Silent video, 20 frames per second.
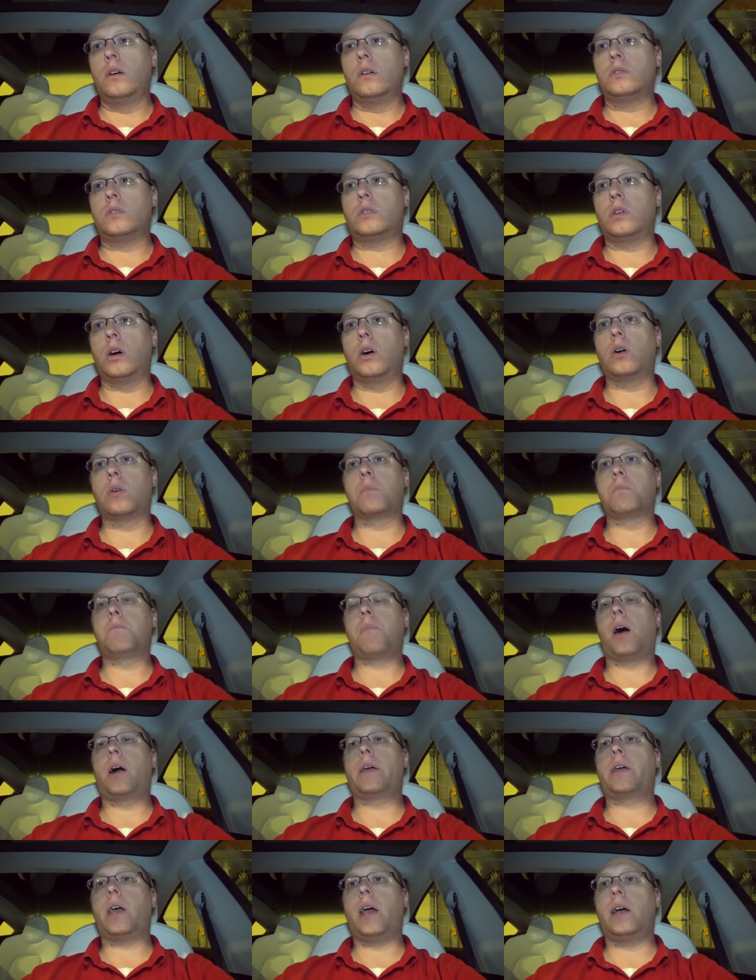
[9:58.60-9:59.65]
So
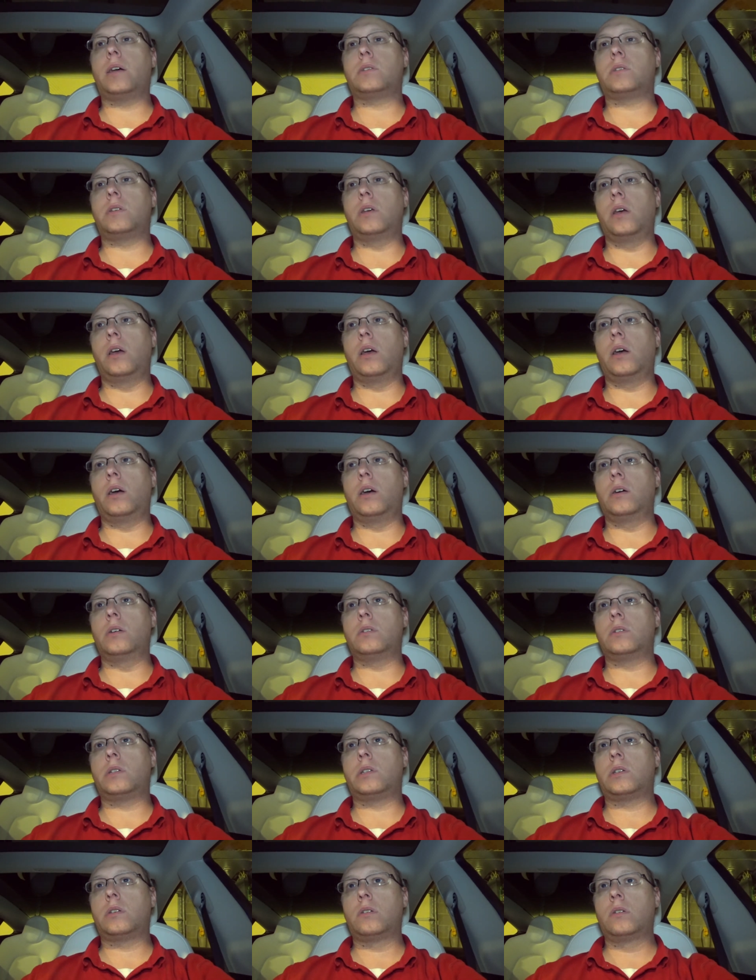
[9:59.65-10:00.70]
my guess
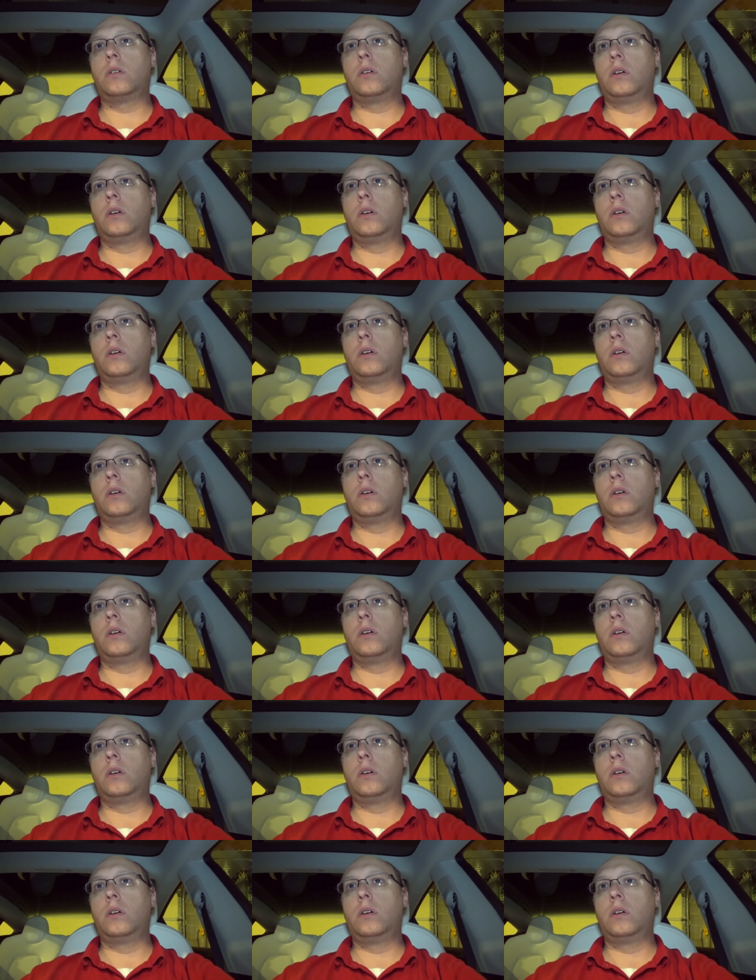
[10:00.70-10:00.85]
is